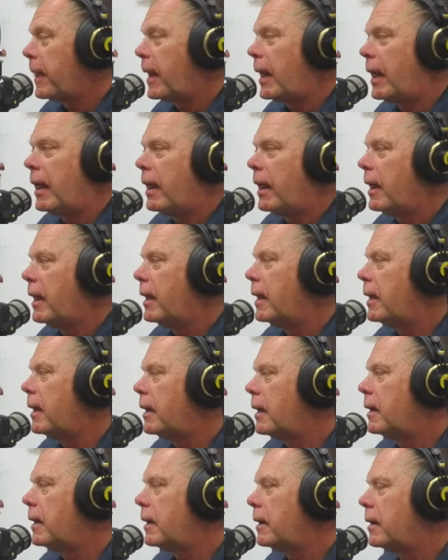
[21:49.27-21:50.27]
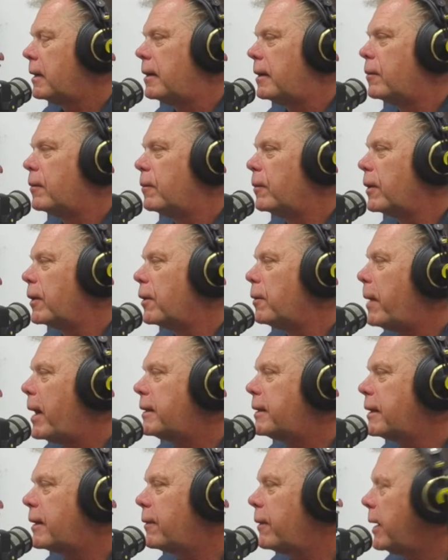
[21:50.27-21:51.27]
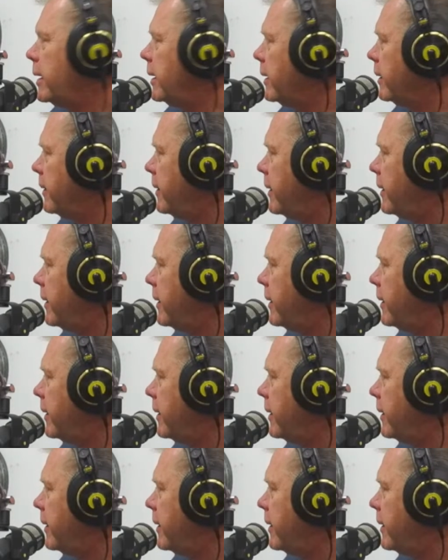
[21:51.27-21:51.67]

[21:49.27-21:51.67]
You hear that right now, guys? You heard it first.